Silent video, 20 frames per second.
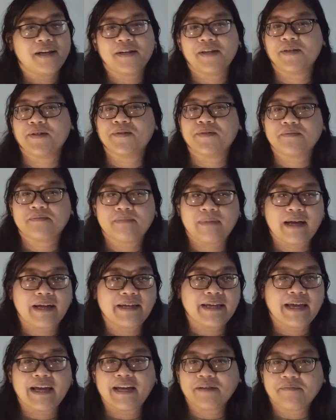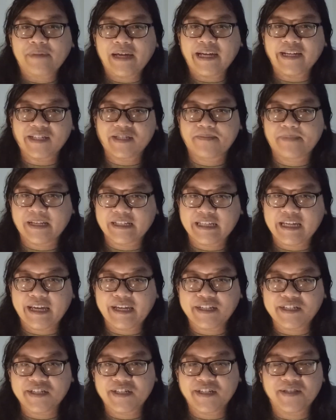don't know, I had my
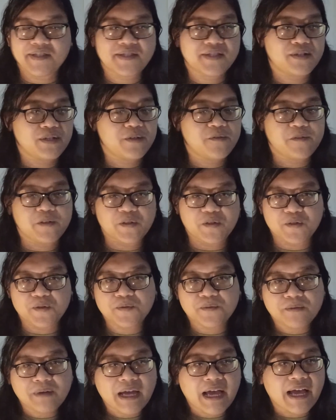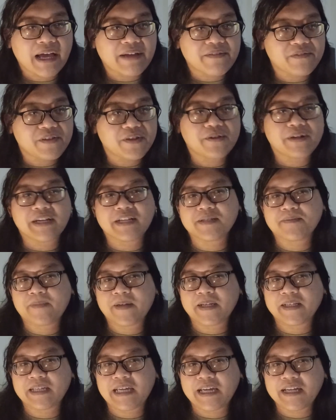expectations, so if you do have your
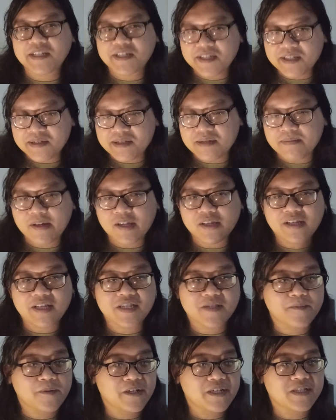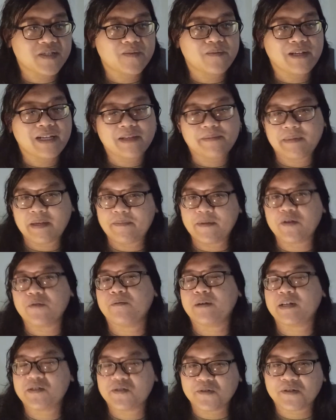expectations about this book as well, maybe you
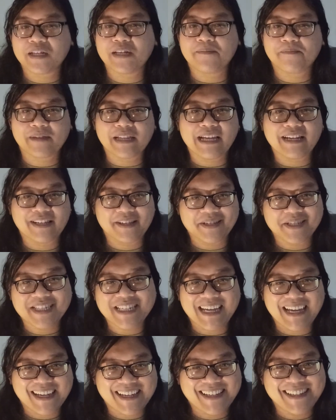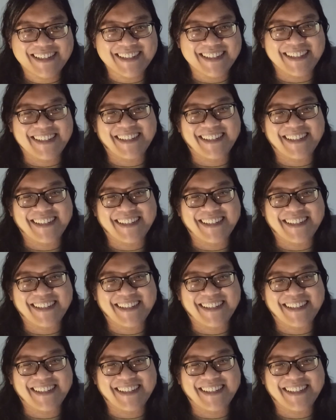want to keep that in check.